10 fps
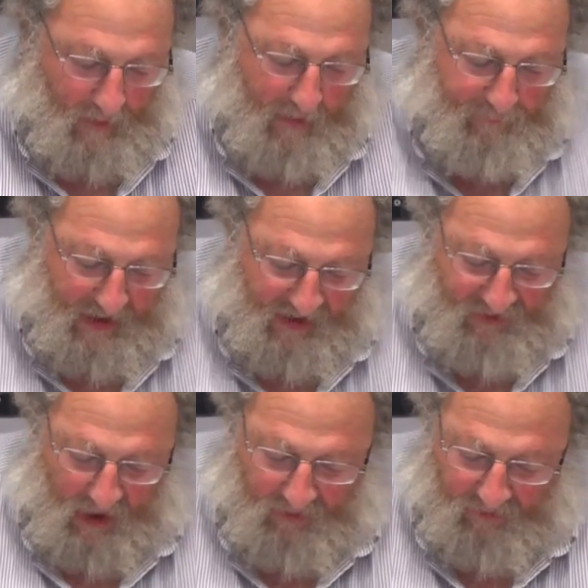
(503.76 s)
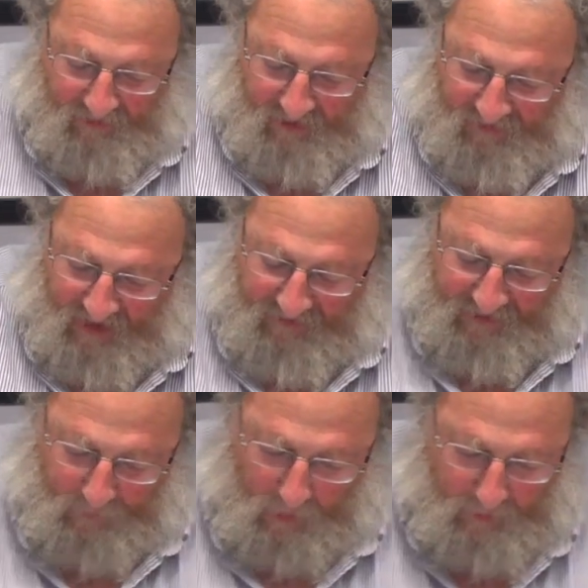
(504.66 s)
On page 135,
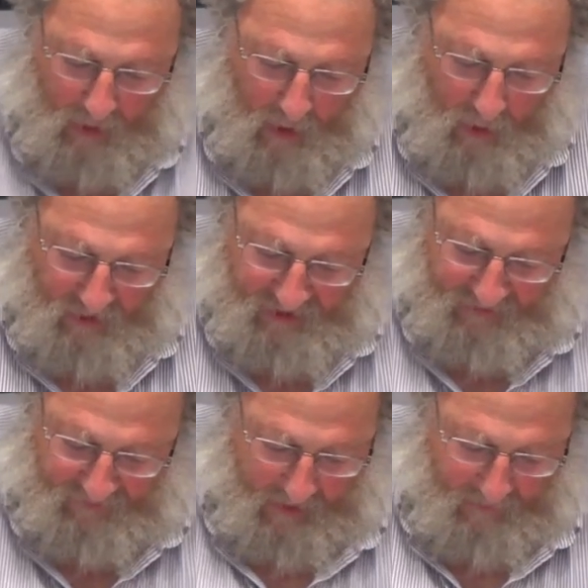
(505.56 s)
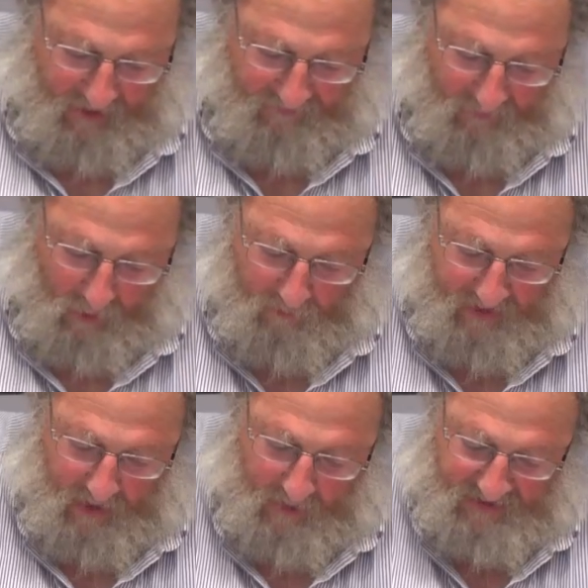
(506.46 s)
she wrote, Chief Rabbi of Rome
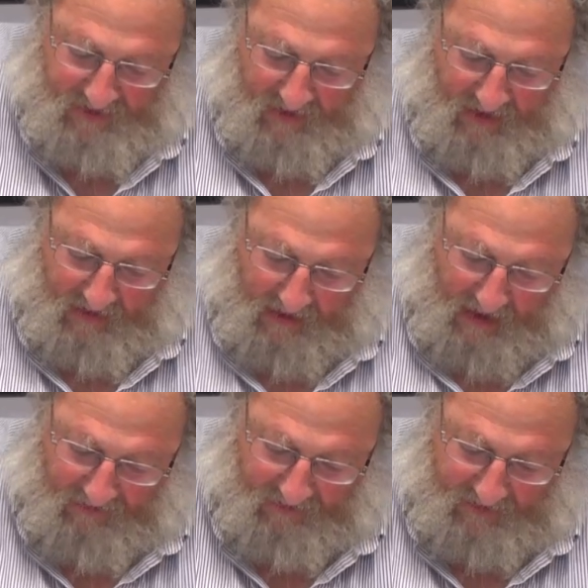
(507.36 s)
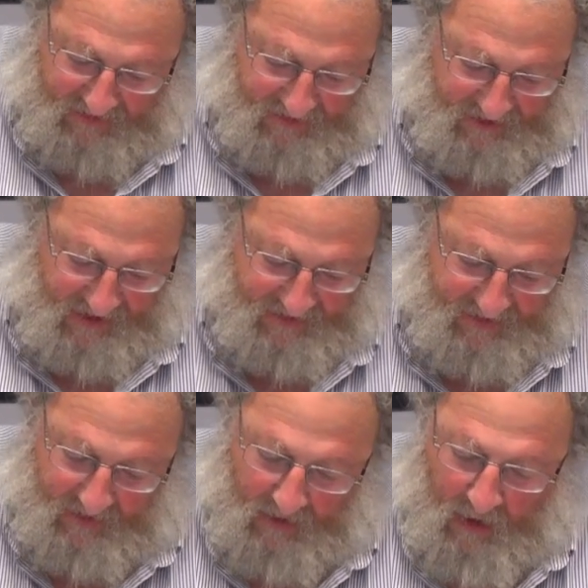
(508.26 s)
becomes a Catholic,
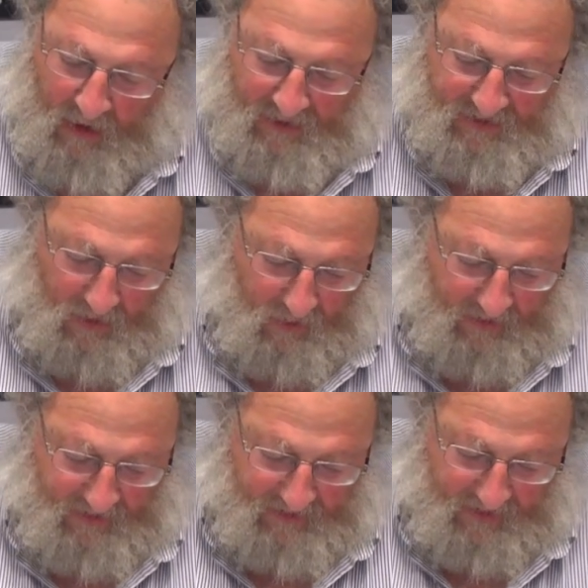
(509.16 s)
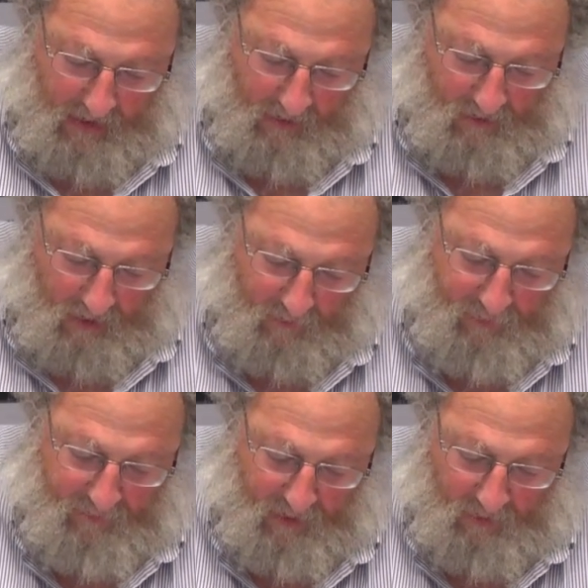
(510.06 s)
suggesting Zoli's
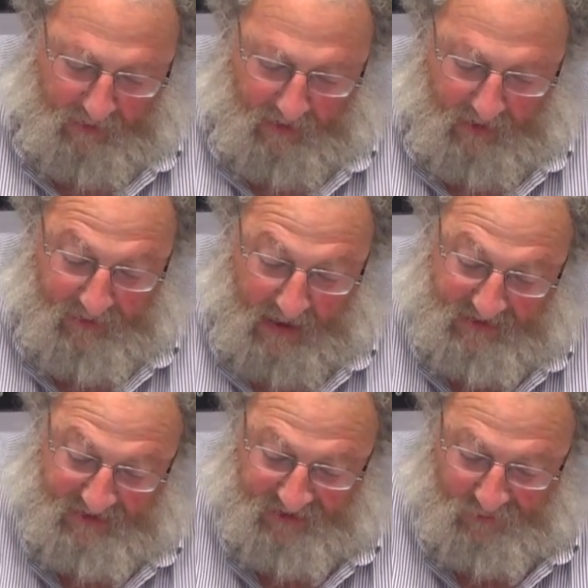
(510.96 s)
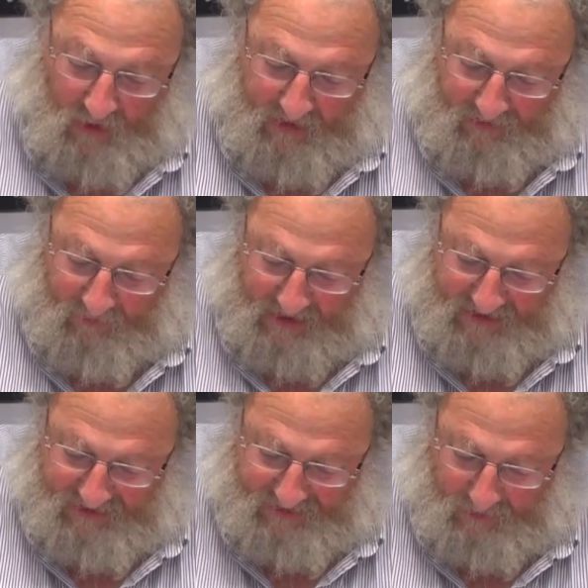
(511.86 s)
culpability in not destroying the
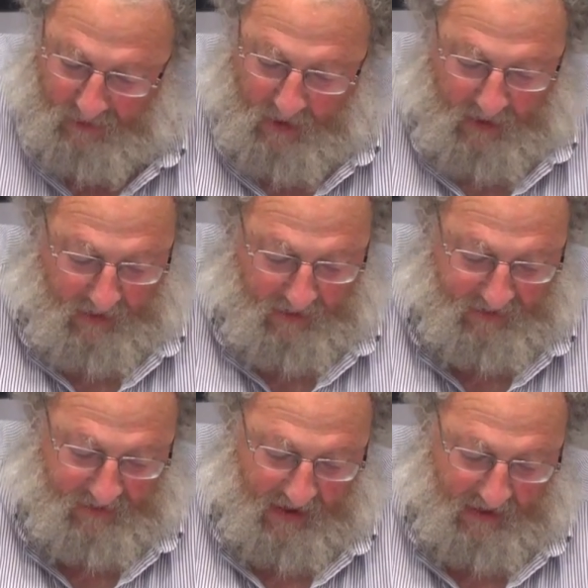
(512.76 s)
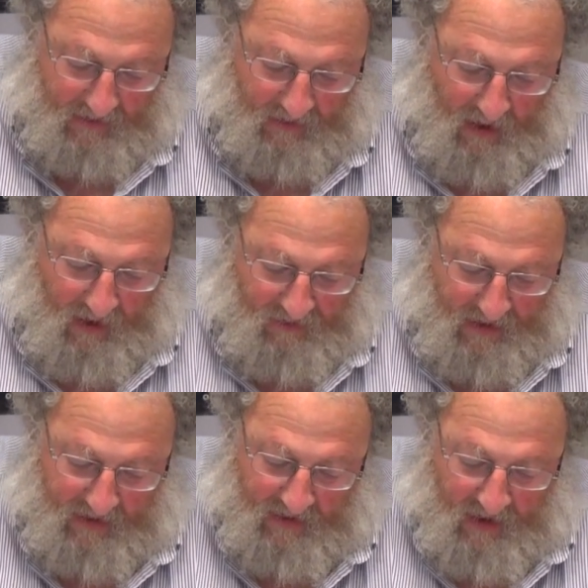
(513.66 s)
register indicated
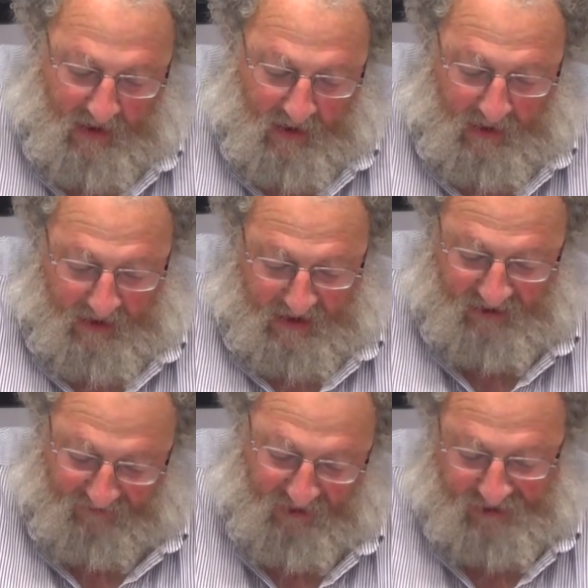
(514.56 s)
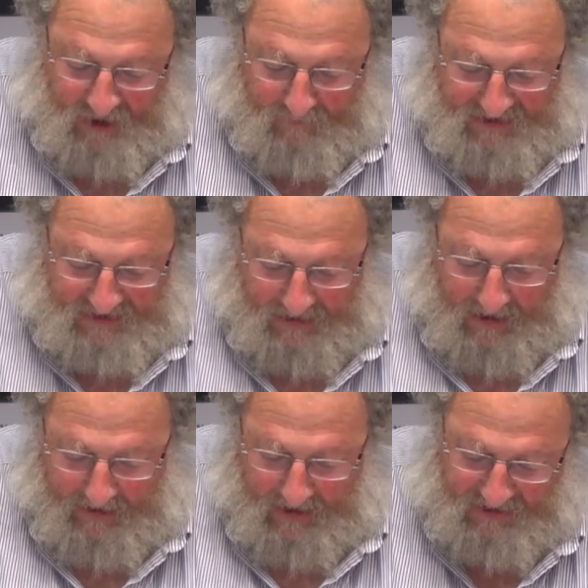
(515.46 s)
that his future must
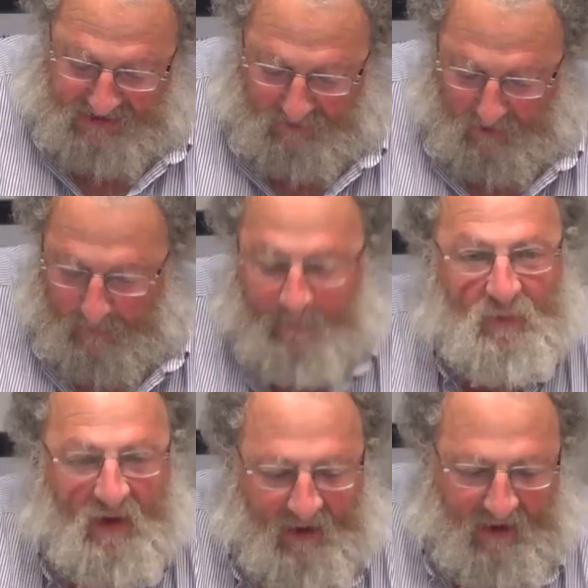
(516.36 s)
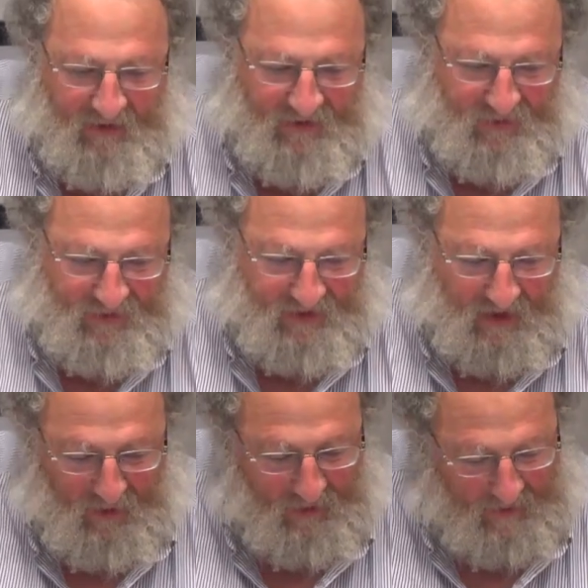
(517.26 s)
lie elsewhere than in the Jewish
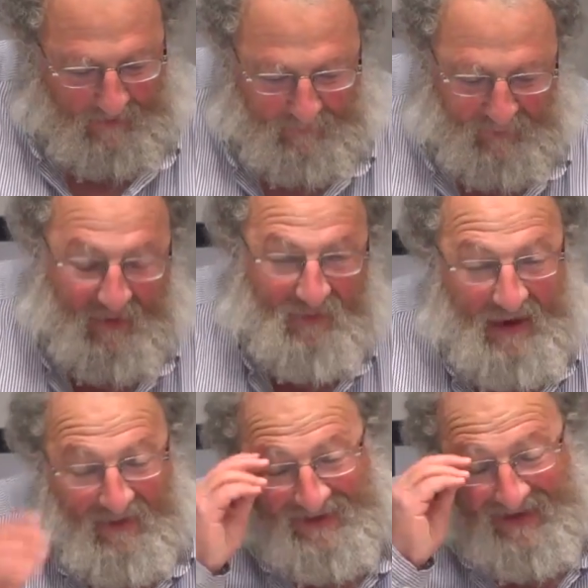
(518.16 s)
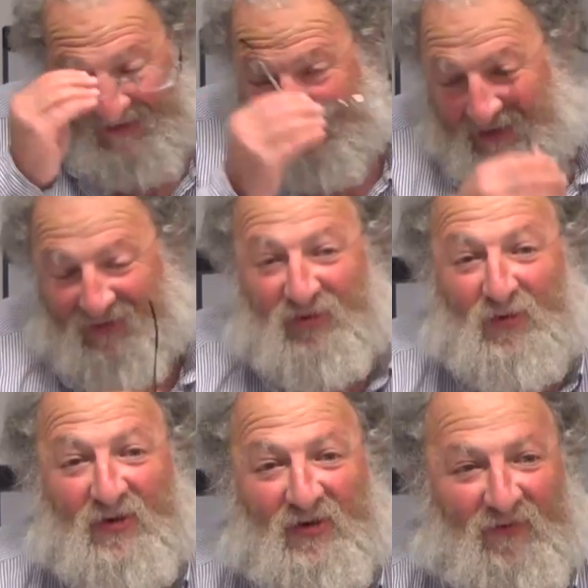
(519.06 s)
community. That was like the
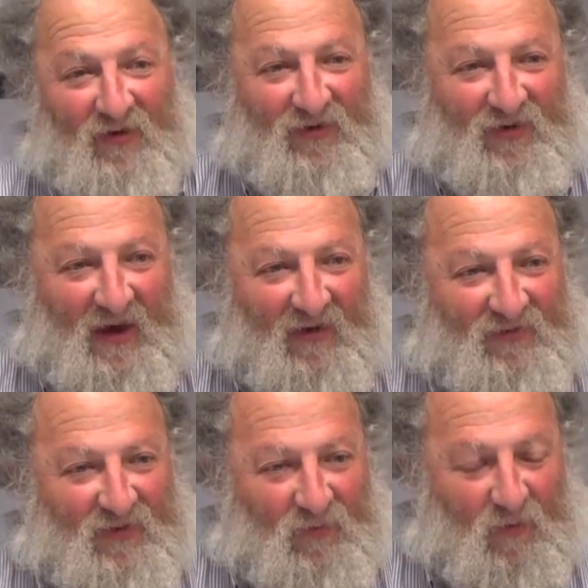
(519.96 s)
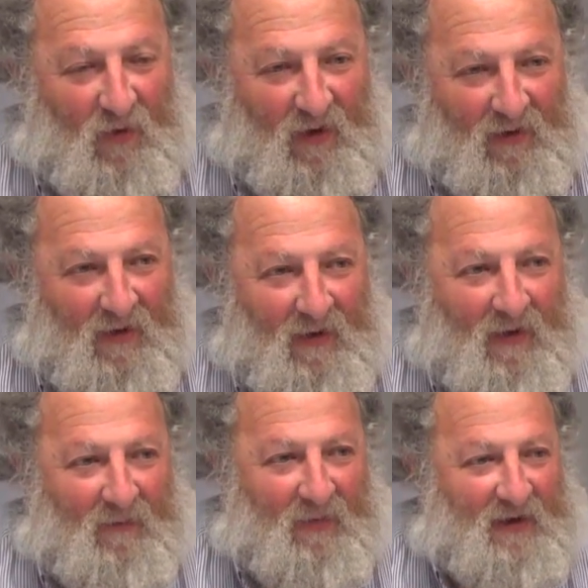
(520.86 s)
Jewish version after the war.
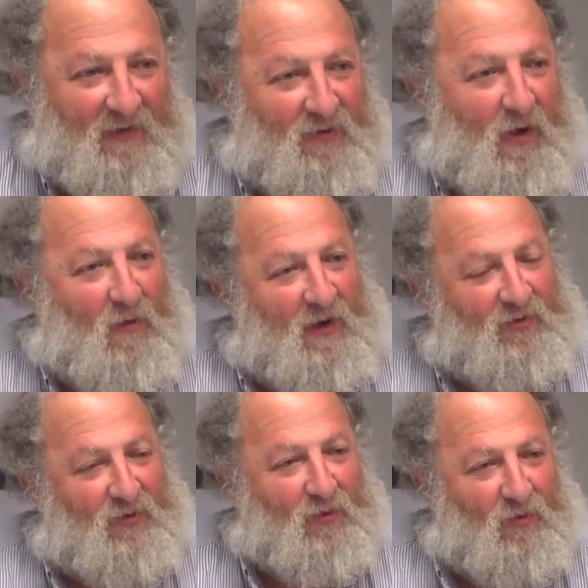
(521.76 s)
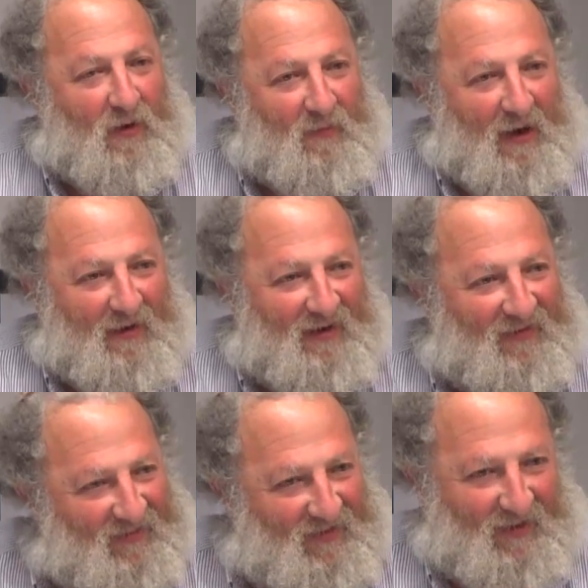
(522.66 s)
But no one knew about
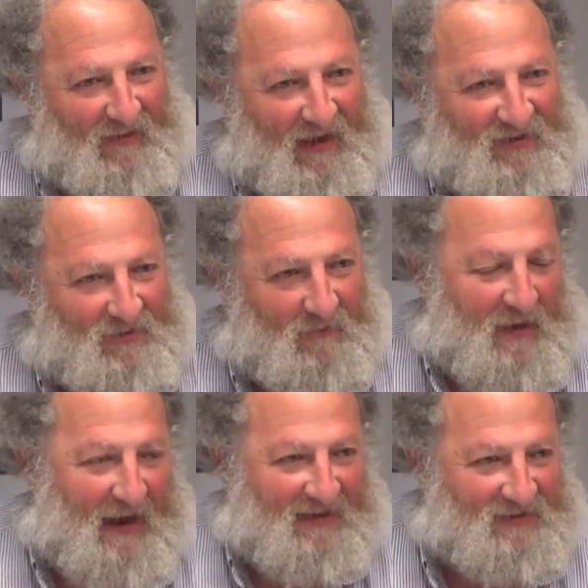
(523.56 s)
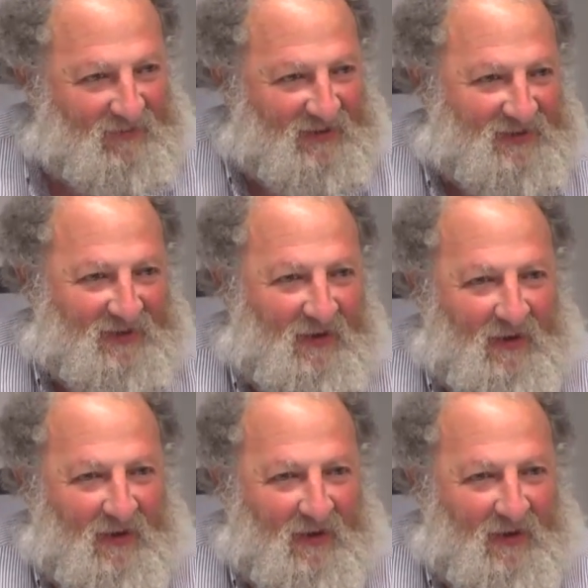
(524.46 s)
his theological past, which